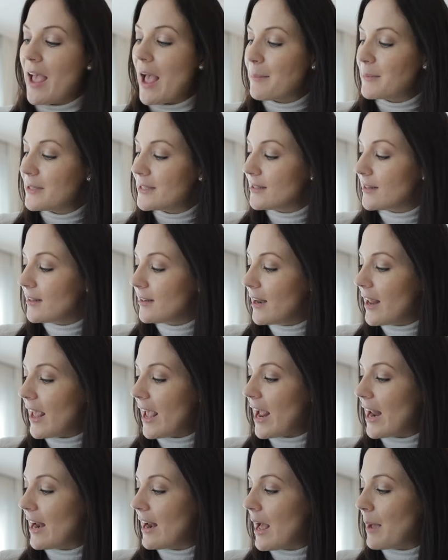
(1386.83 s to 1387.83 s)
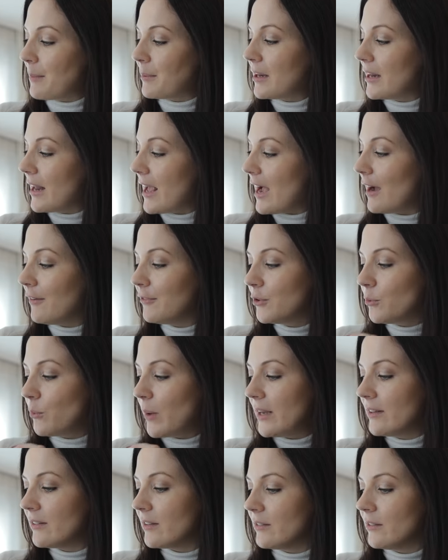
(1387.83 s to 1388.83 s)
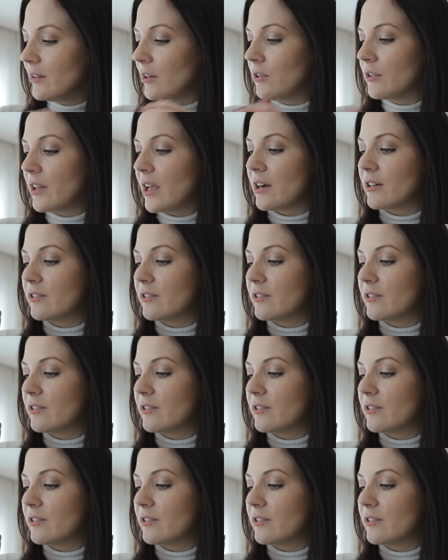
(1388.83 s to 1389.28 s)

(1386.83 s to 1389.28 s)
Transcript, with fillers: Amazon and I'm gonna have to wait until they